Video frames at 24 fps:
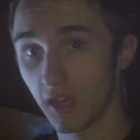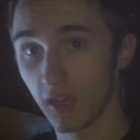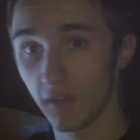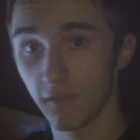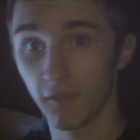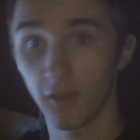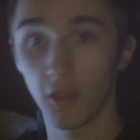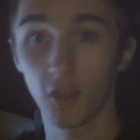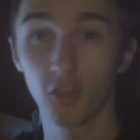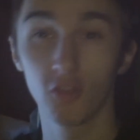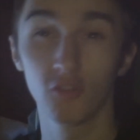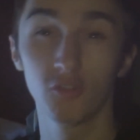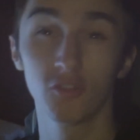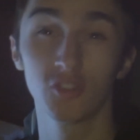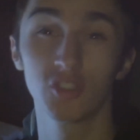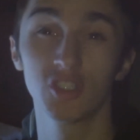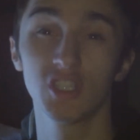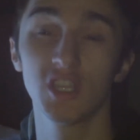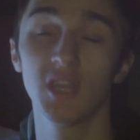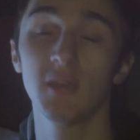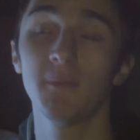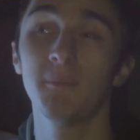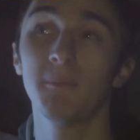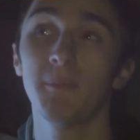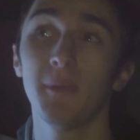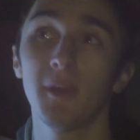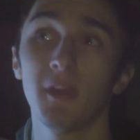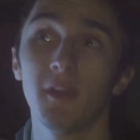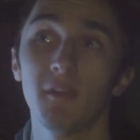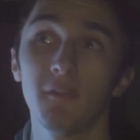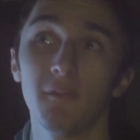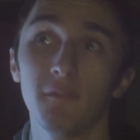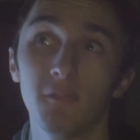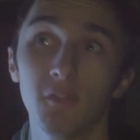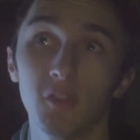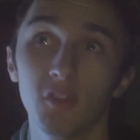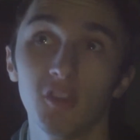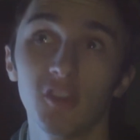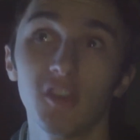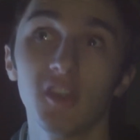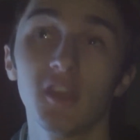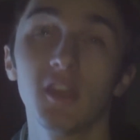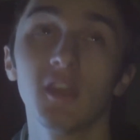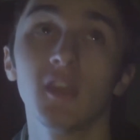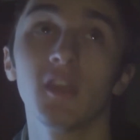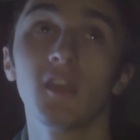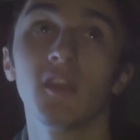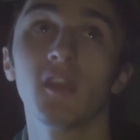at ownership and
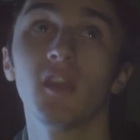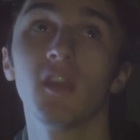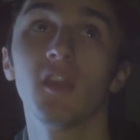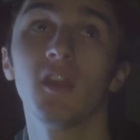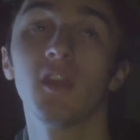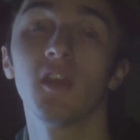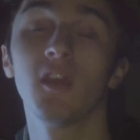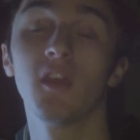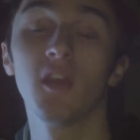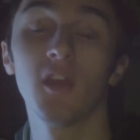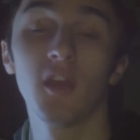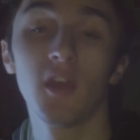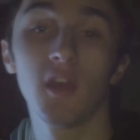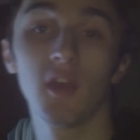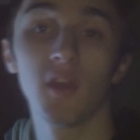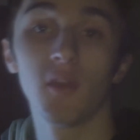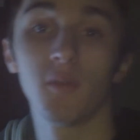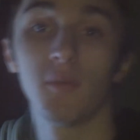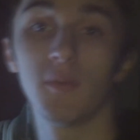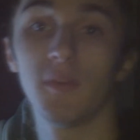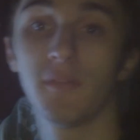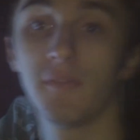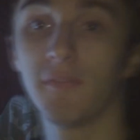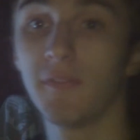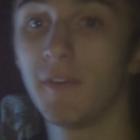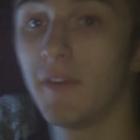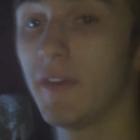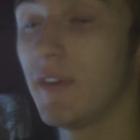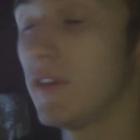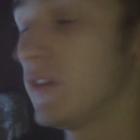funding with